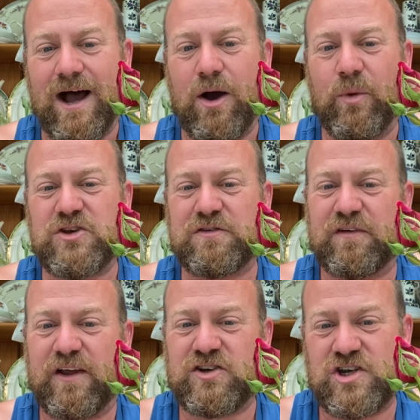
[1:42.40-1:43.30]
which
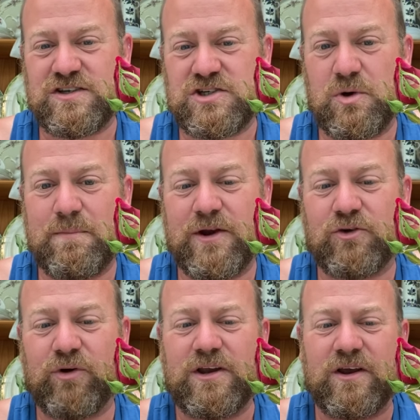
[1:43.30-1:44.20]
flushes to a
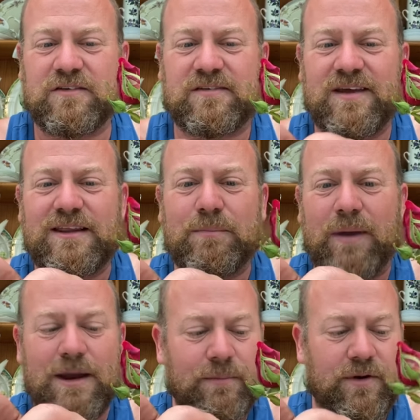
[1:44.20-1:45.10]
mid-green. You can see the
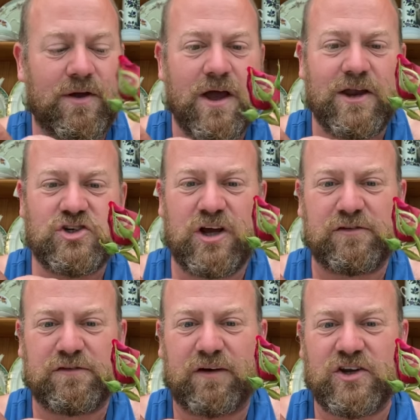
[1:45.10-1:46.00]
pigment
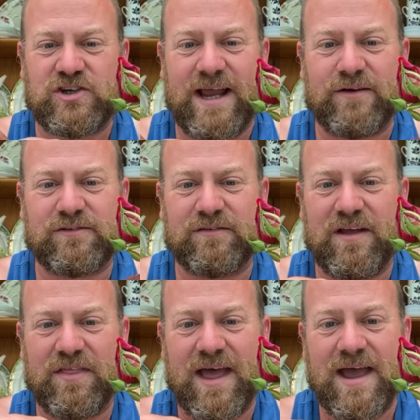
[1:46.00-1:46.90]
just flushing out of
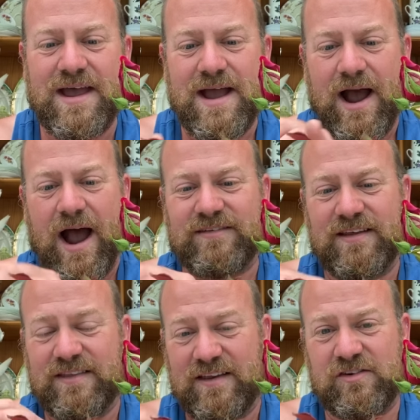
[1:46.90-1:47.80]
it there as
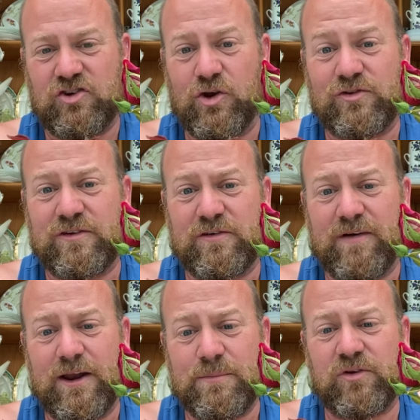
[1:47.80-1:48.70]
this shoot
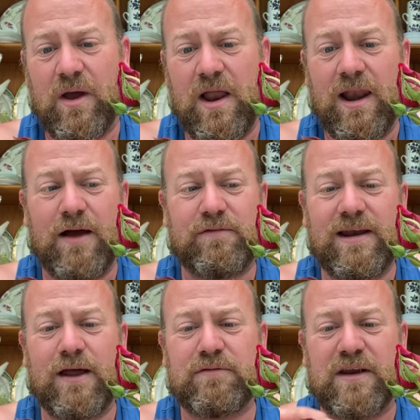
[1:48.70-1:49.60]
develops. So a
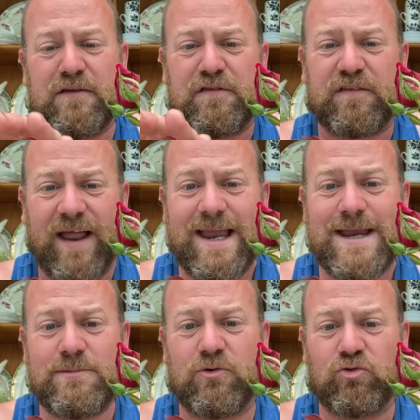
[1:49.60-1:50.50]
lovely, lovely
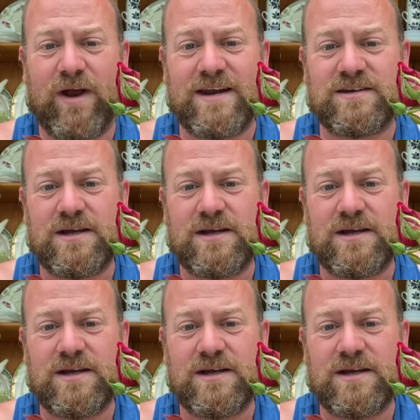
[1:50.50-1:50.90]
flame red